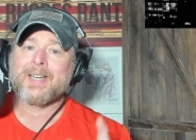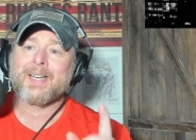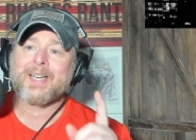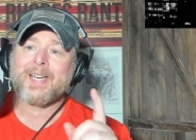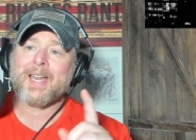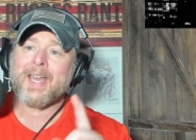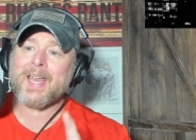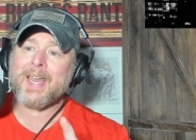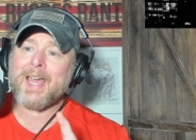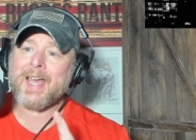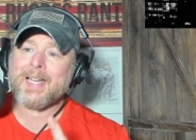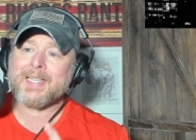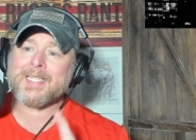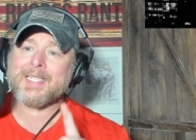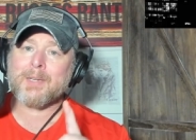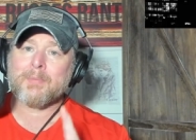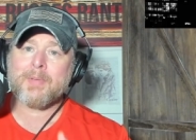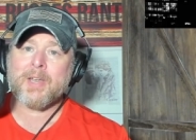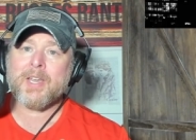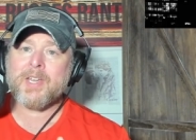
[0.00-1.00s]
he had
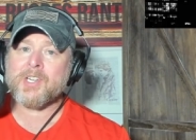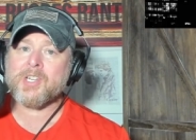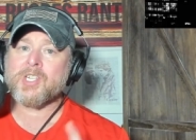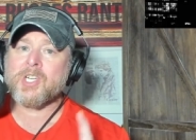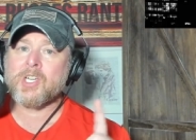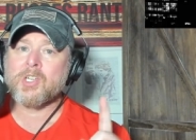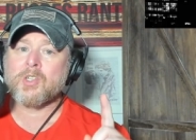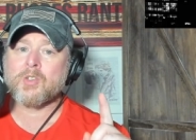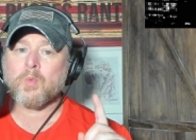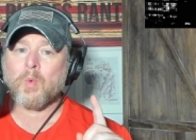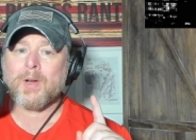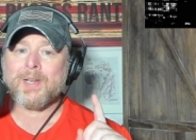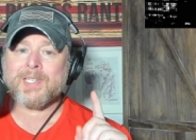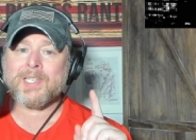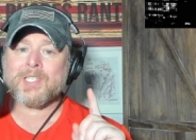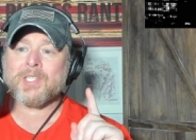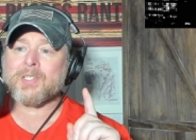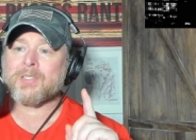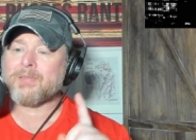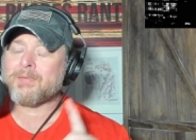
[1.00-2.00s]
some issues with,
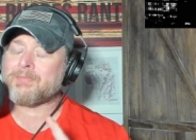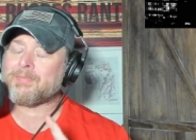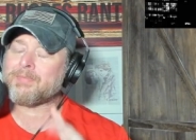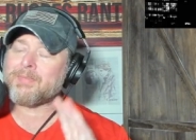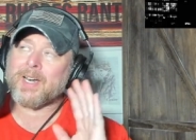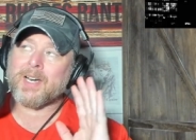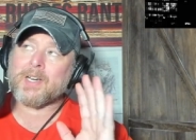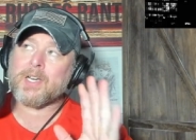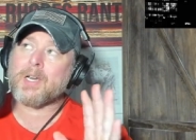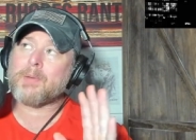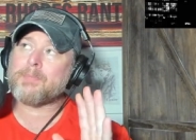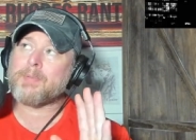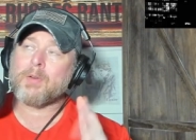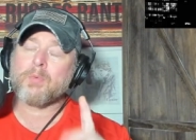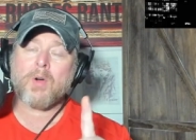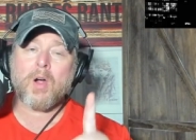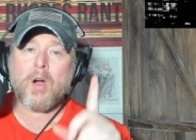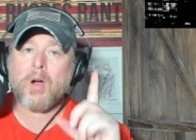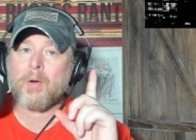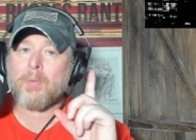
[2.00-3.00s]
and I could be
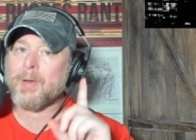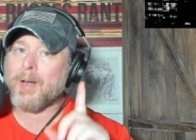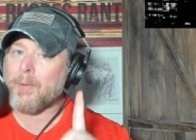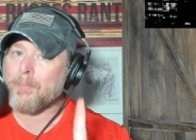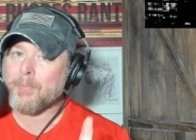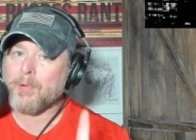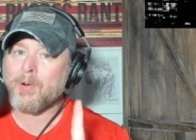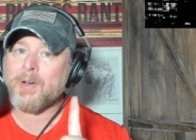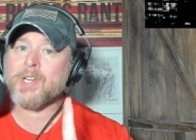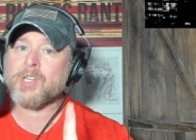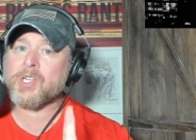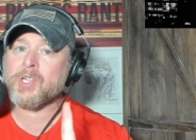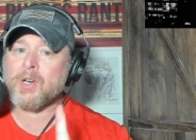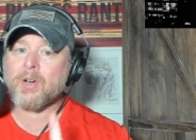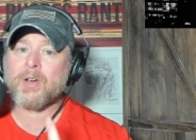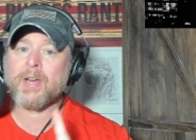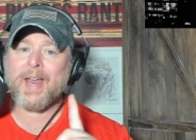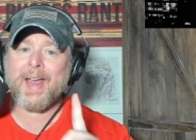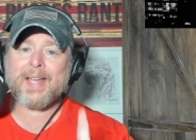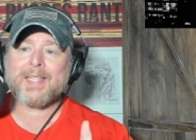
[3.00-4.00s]
wrong, but I'm pretty
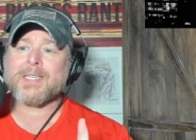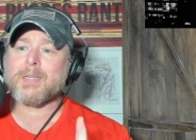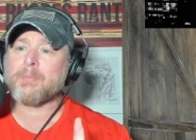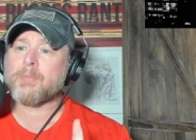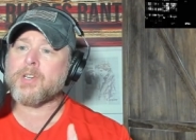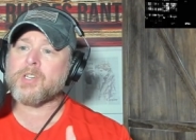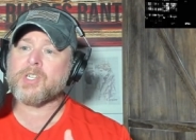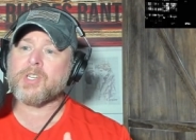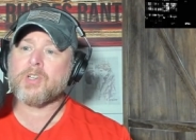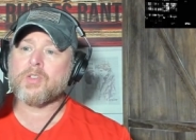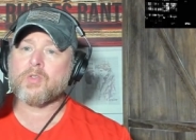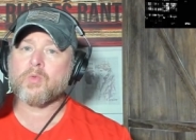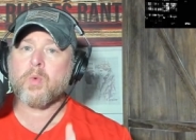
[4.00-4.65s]
sure he had some issues